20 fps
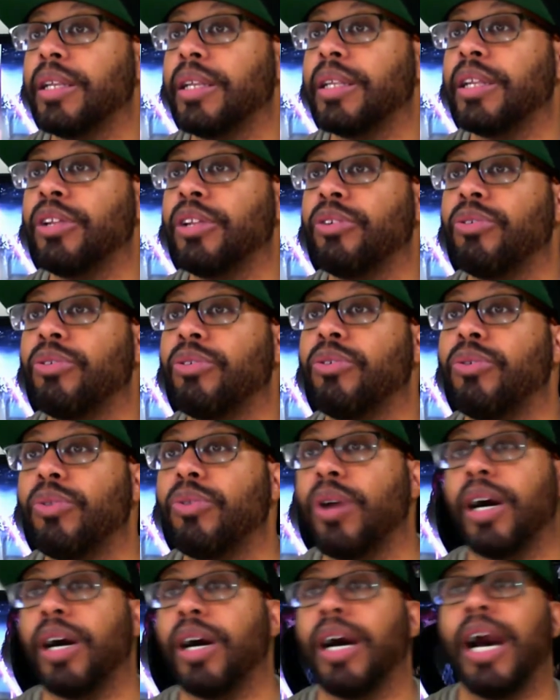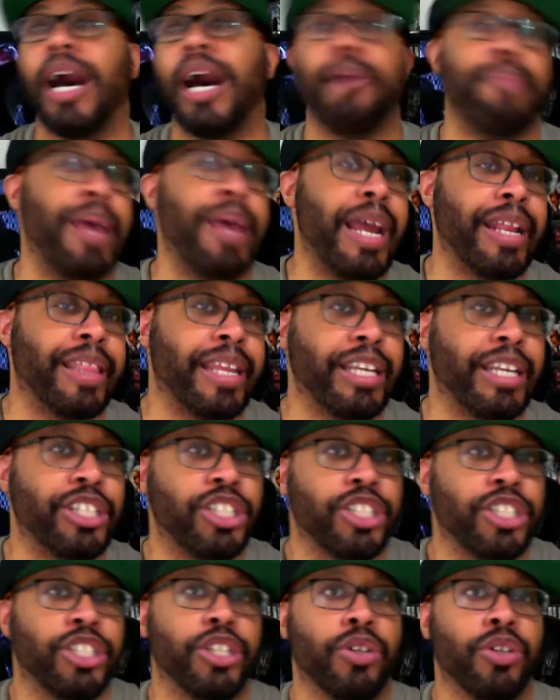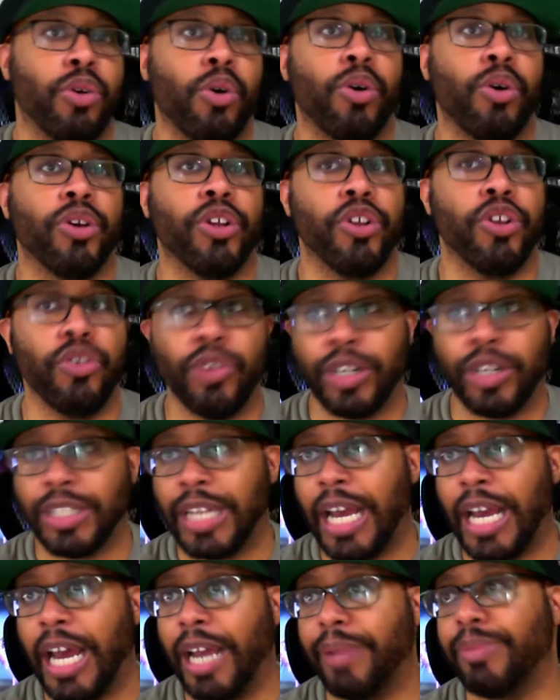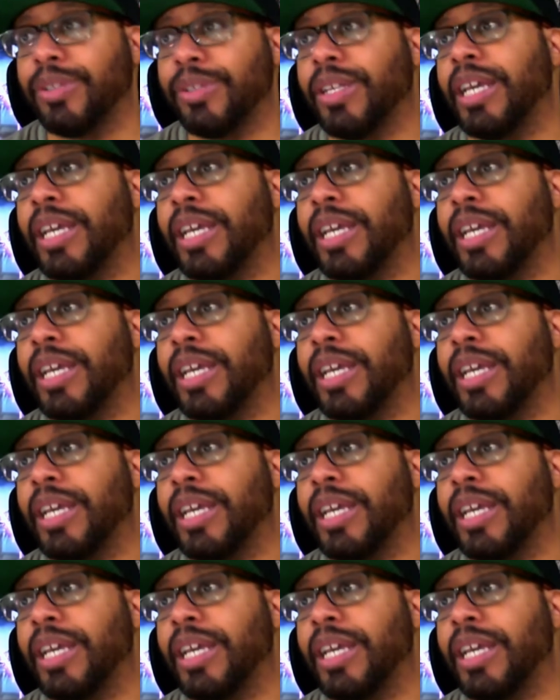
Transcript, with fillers: the little uh, op-ed thing she did on the New York Times,